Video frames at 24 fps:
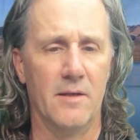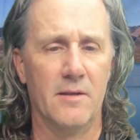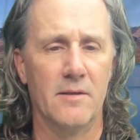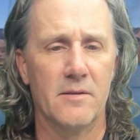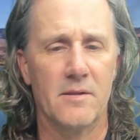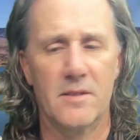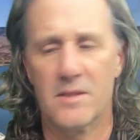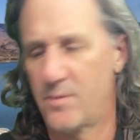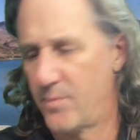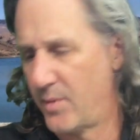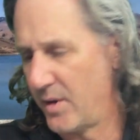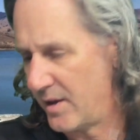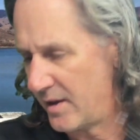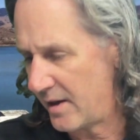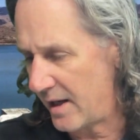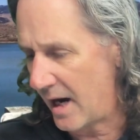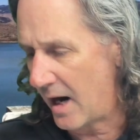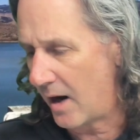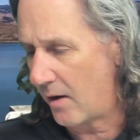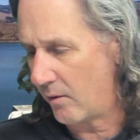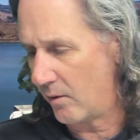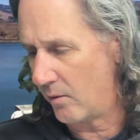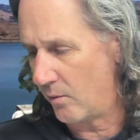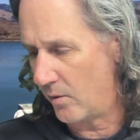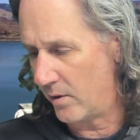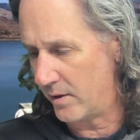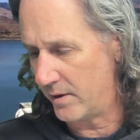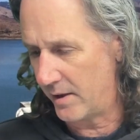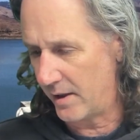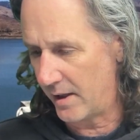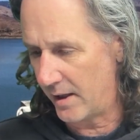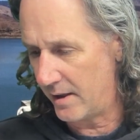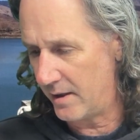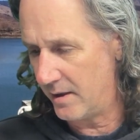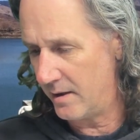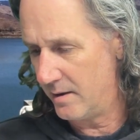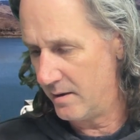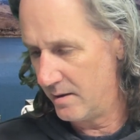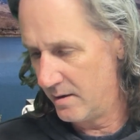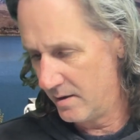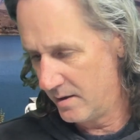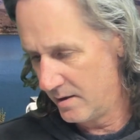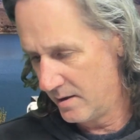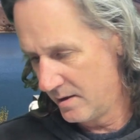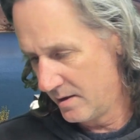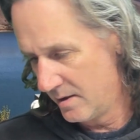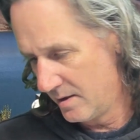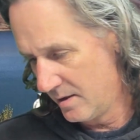I spent an hour one night
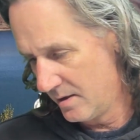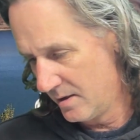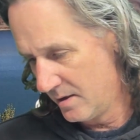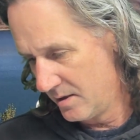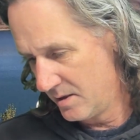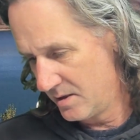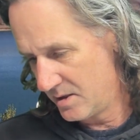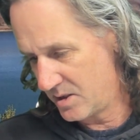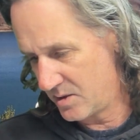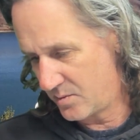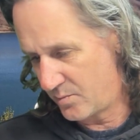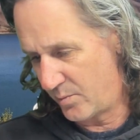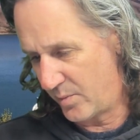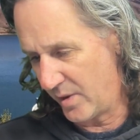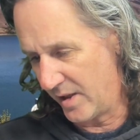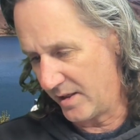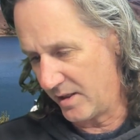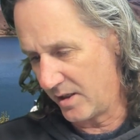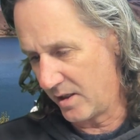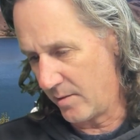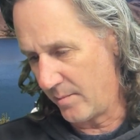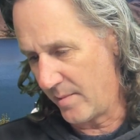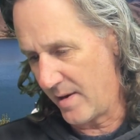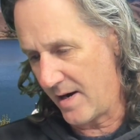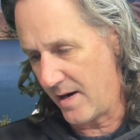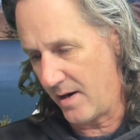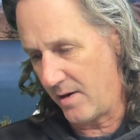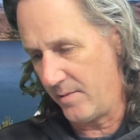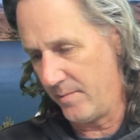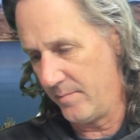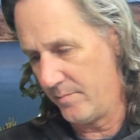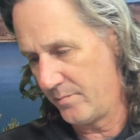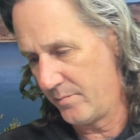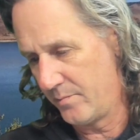just bending them out.